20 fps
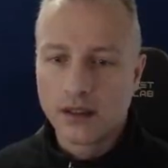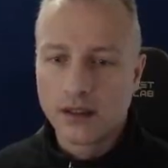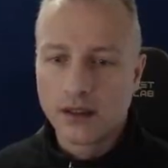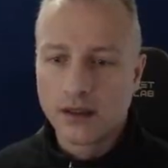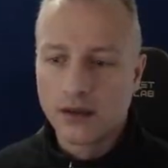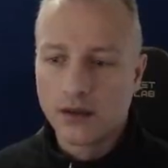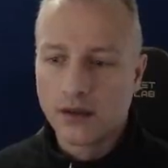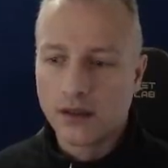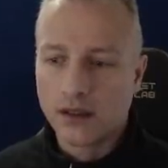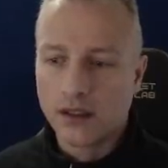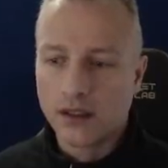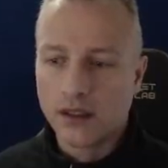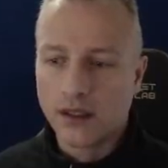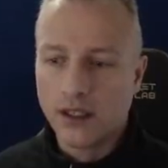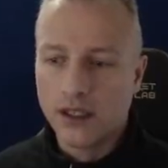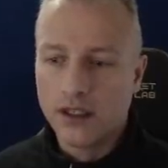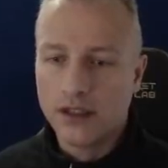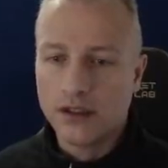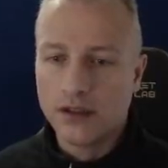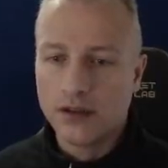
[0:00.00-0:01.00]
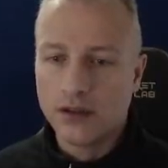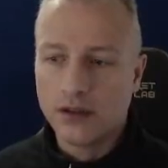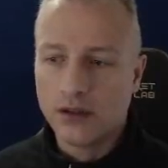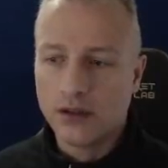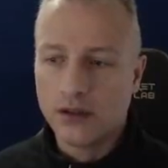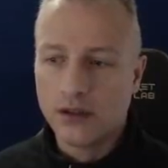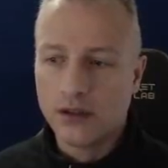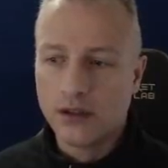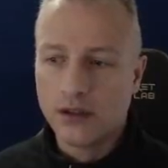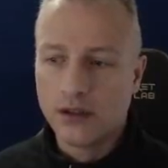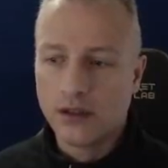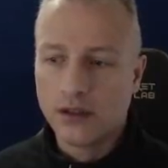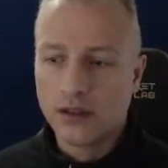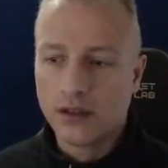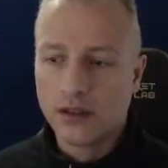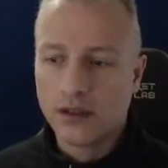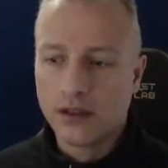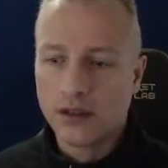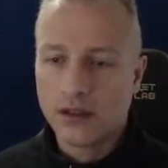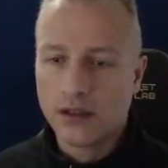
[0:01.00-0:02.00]
Okay, engine on.
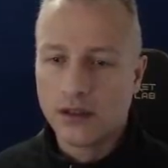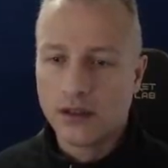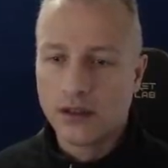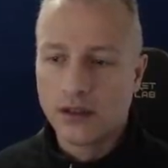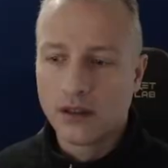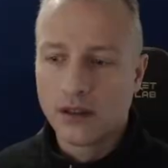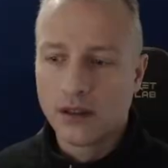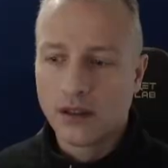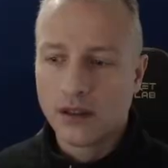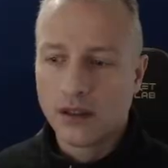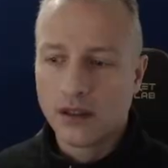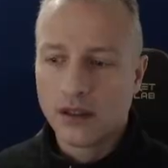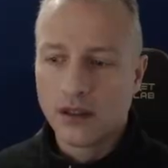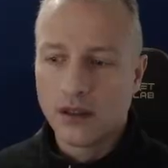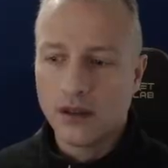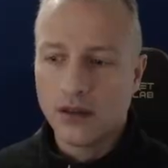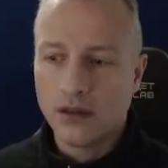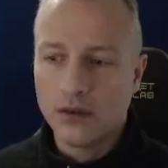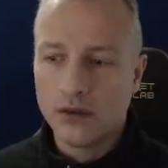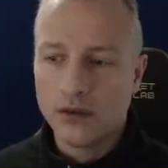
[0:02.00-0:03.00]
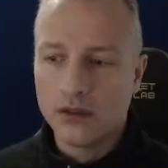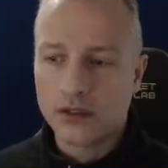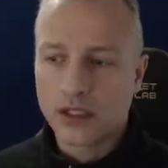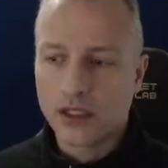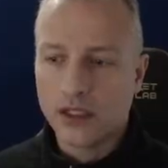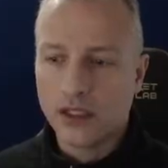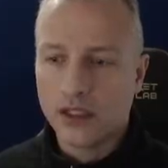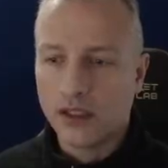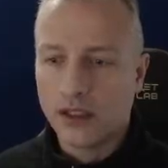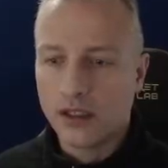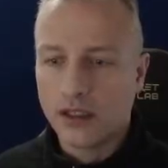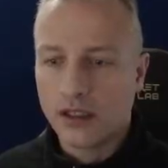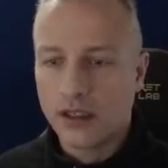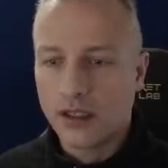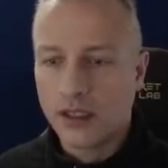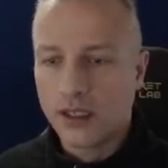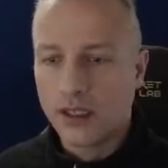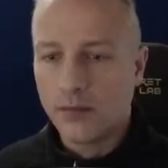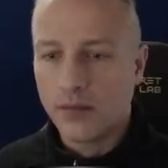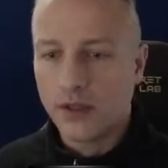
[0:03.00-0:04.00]
Lowest gear,
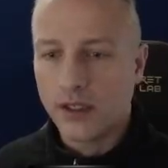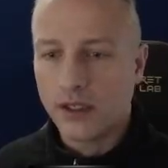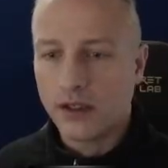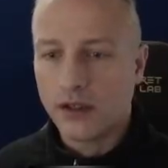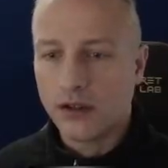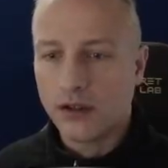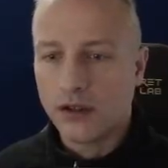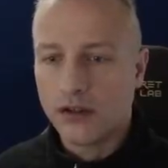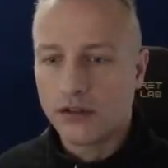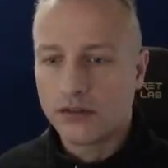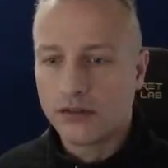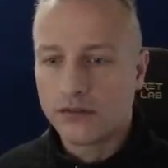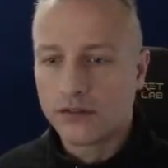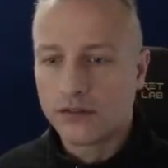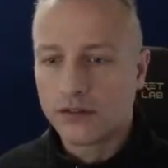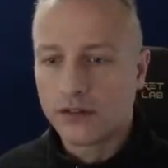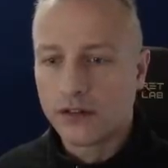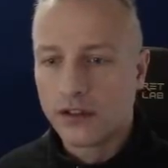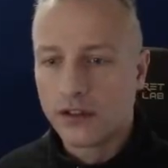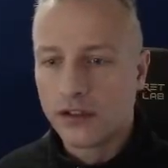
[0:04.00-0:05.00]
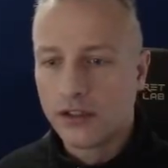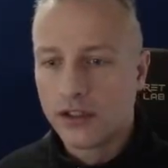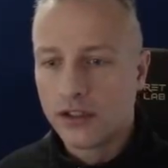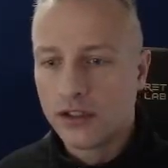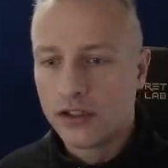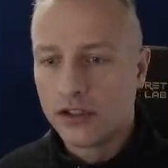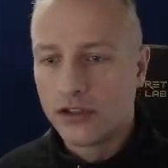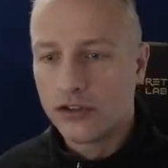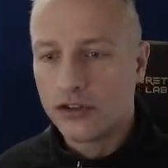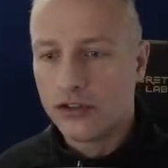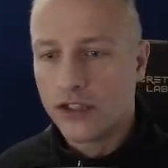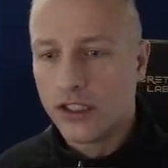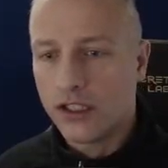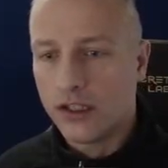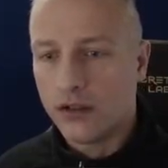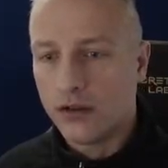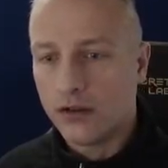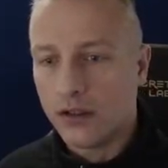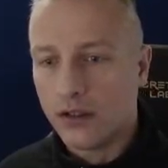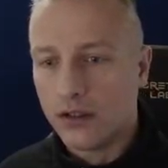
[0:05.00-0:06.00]
handbrake off. Straight
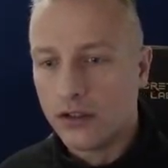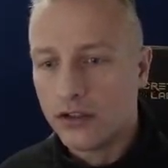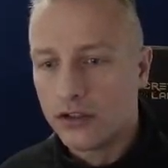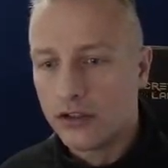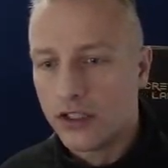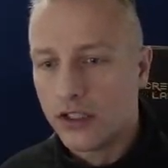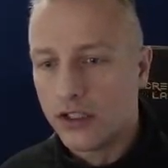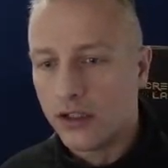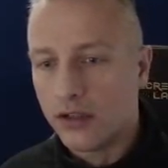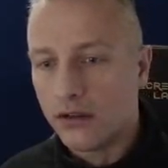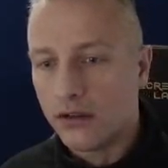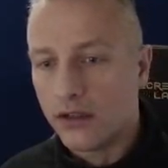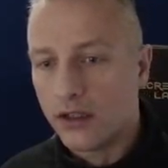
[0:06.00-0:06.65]
down, straight down.